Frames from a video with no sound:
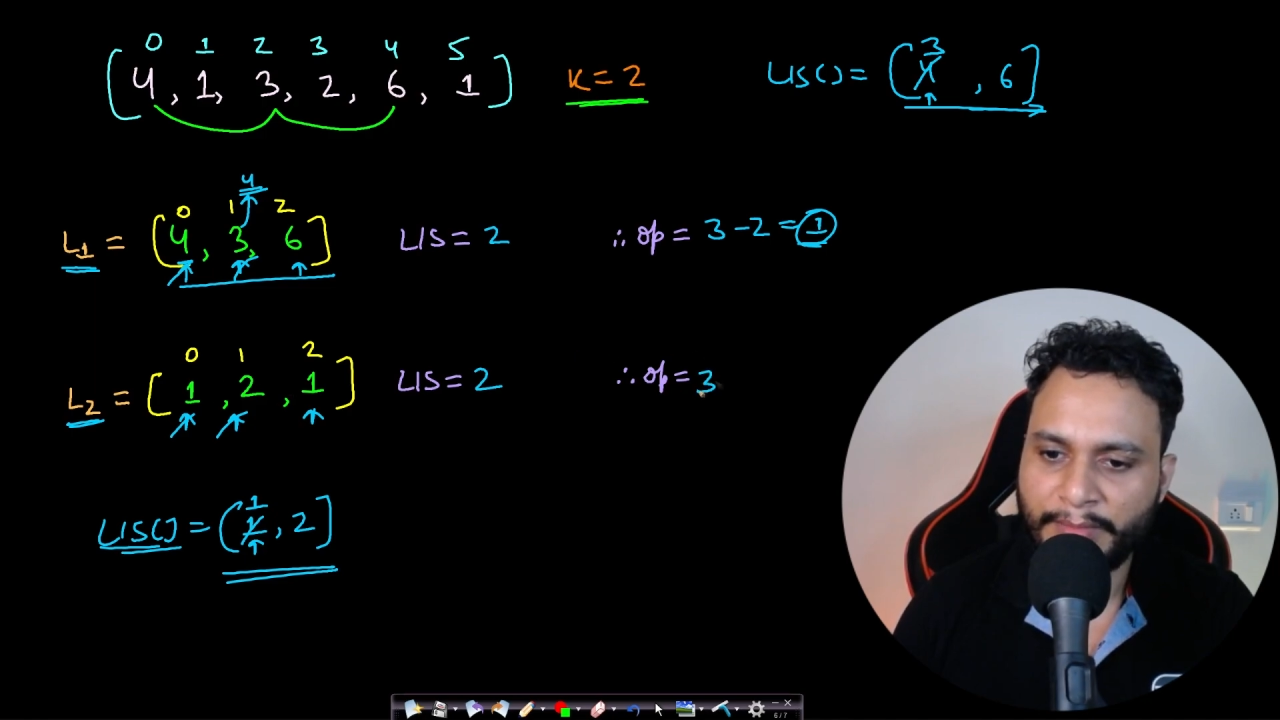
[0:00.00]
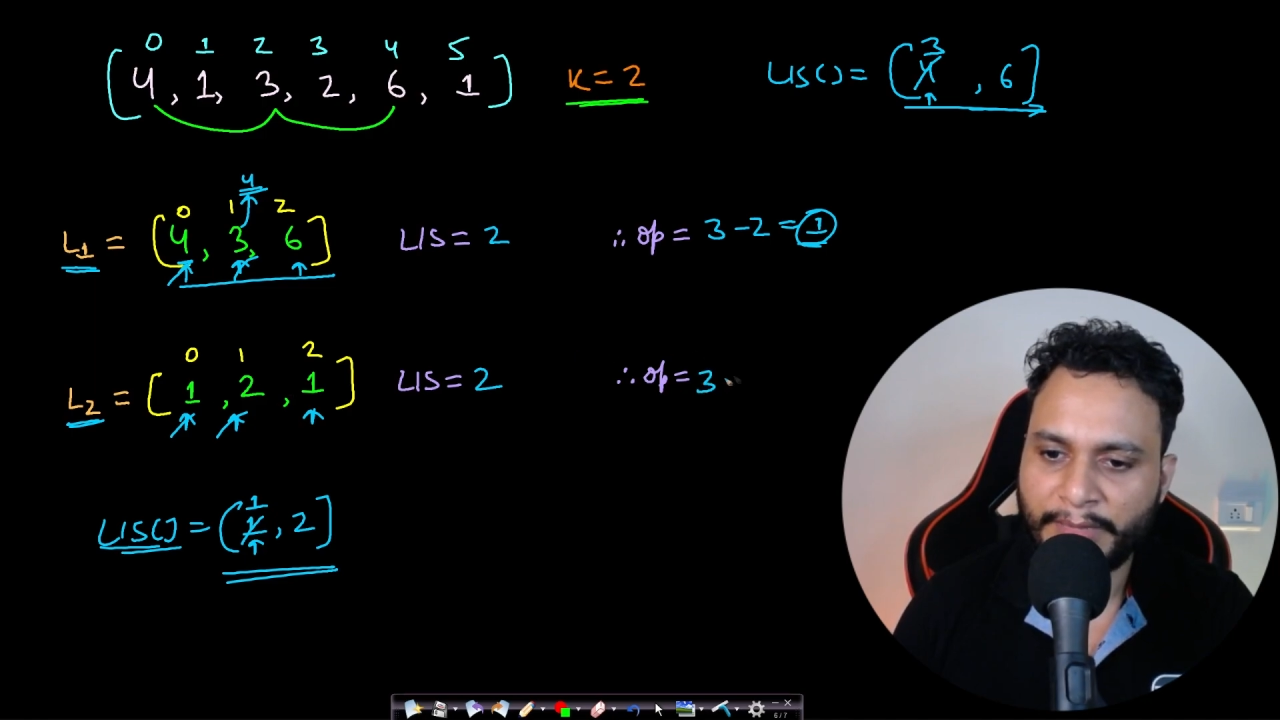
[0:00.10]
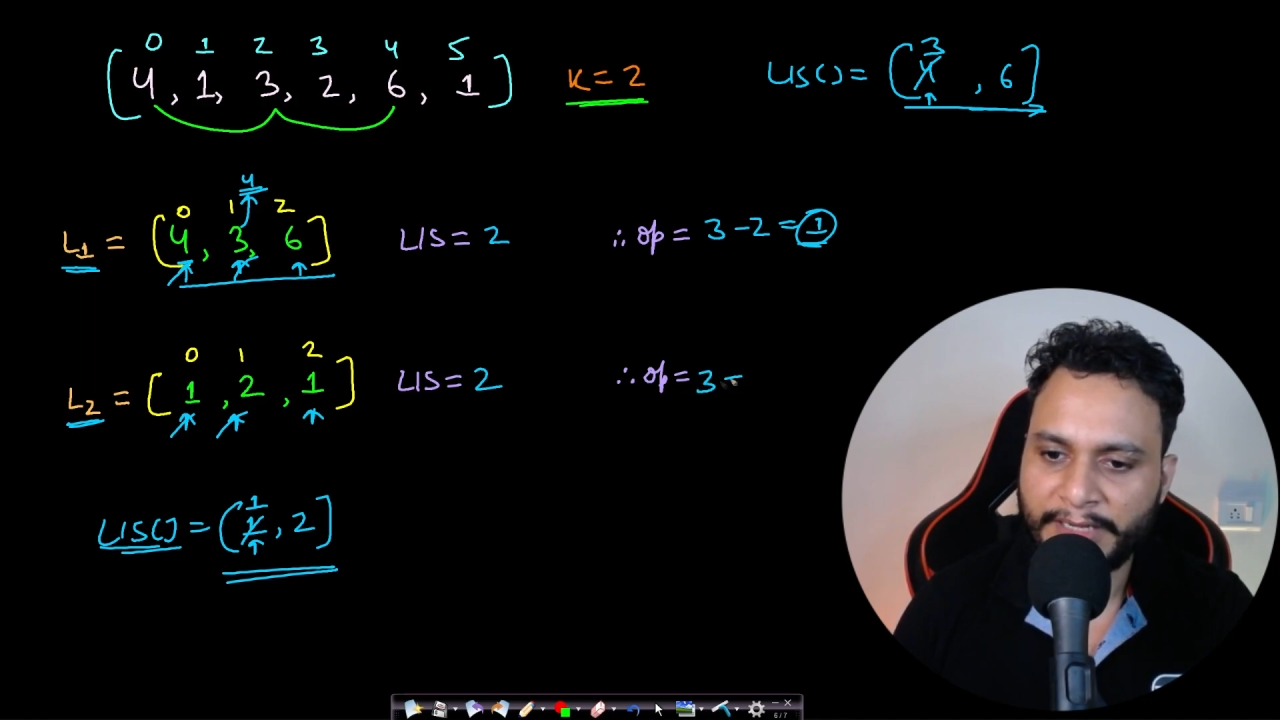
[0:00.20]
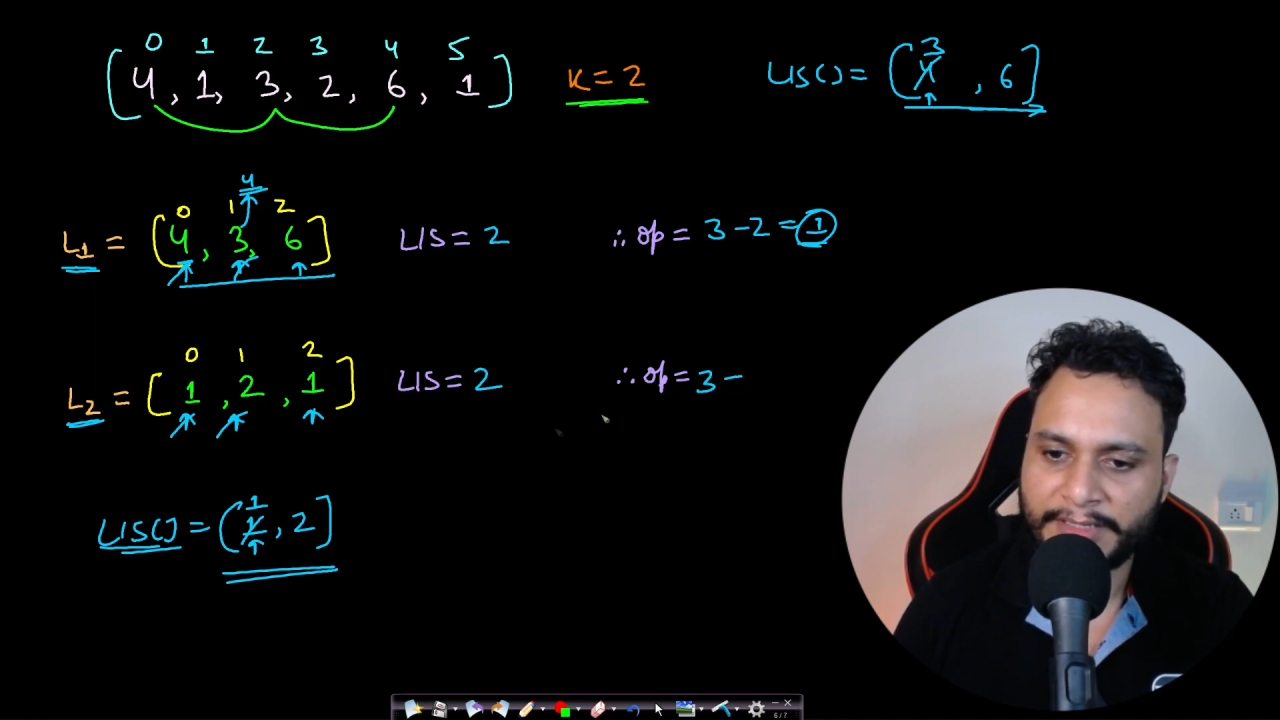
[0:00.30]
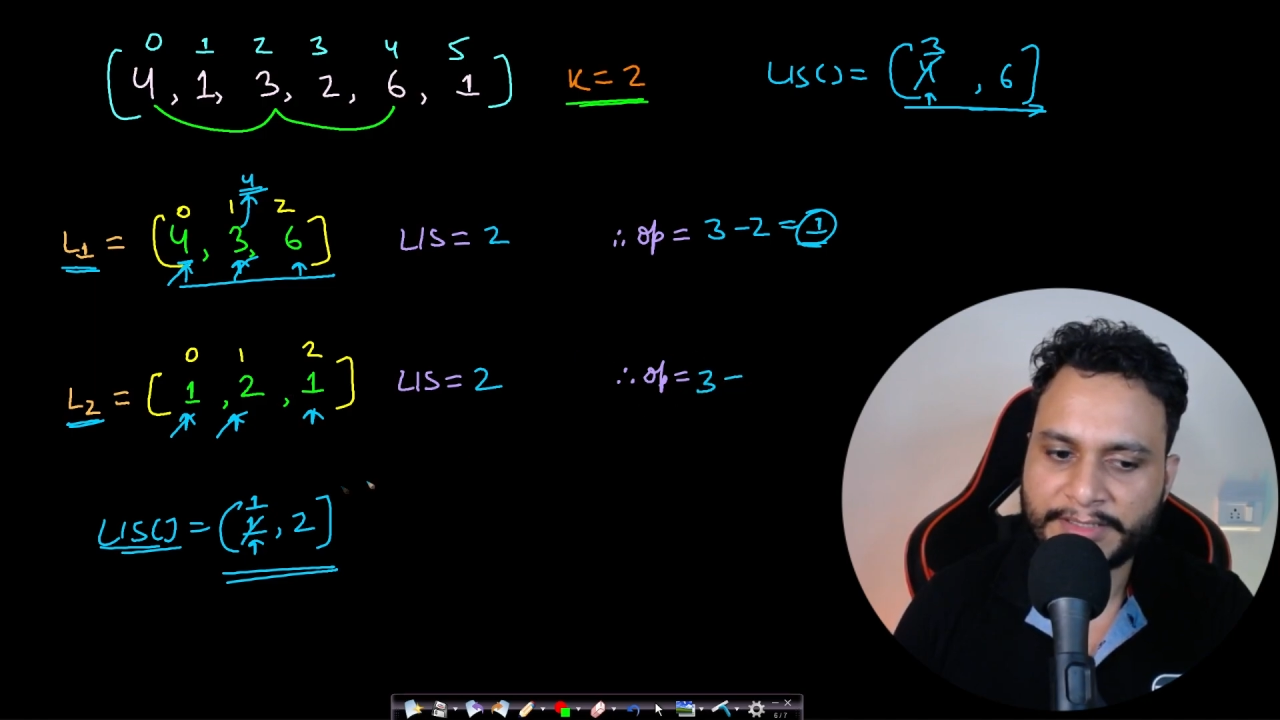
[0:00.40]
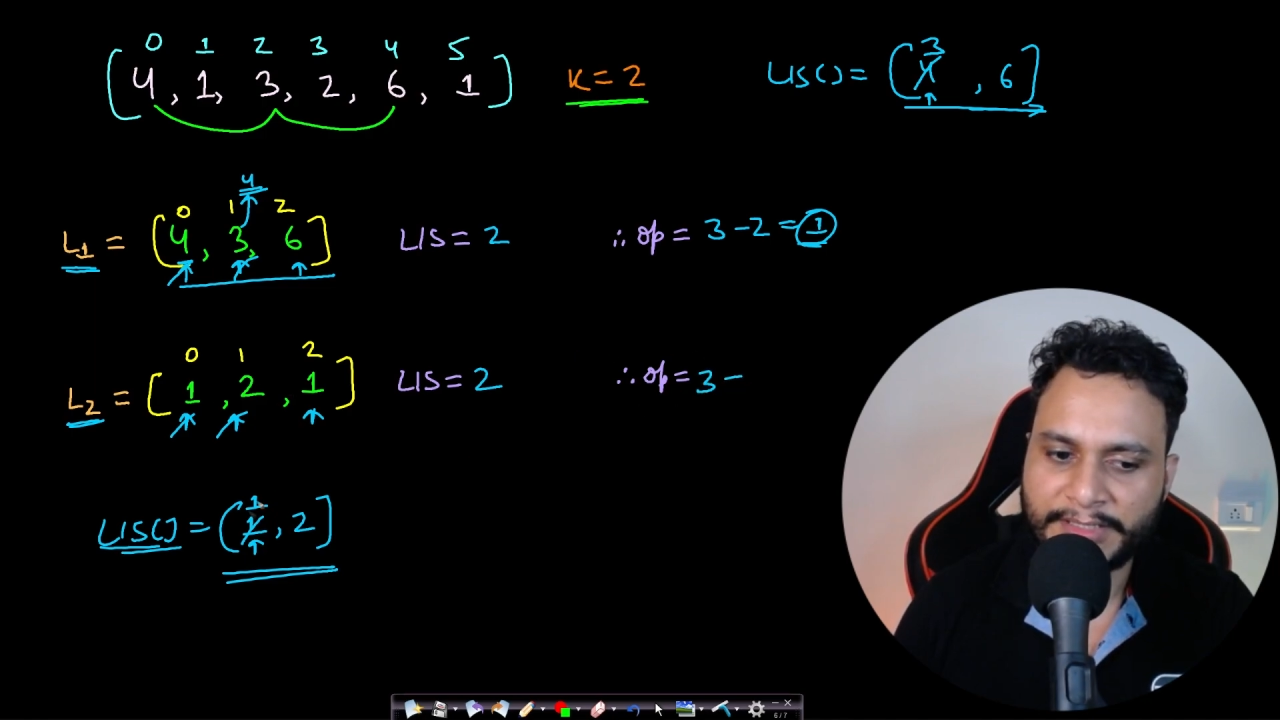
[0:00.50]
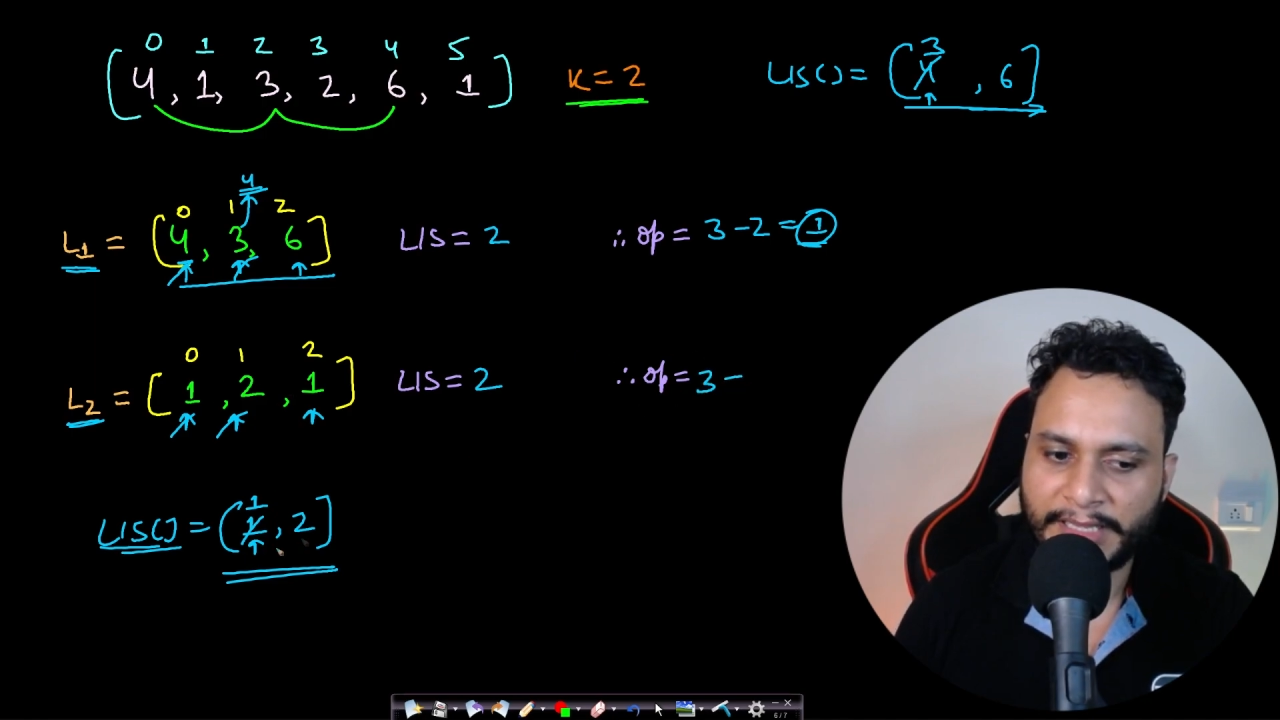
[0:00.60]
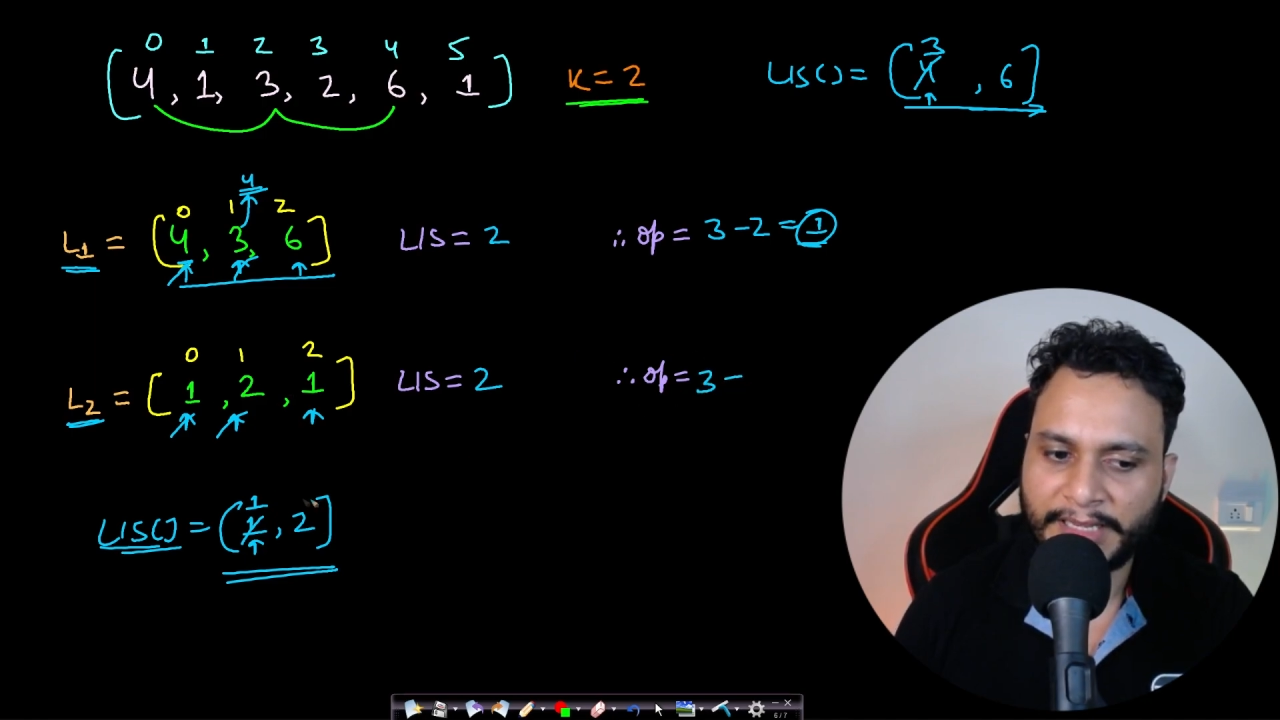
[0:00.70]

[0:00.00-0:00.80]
minus the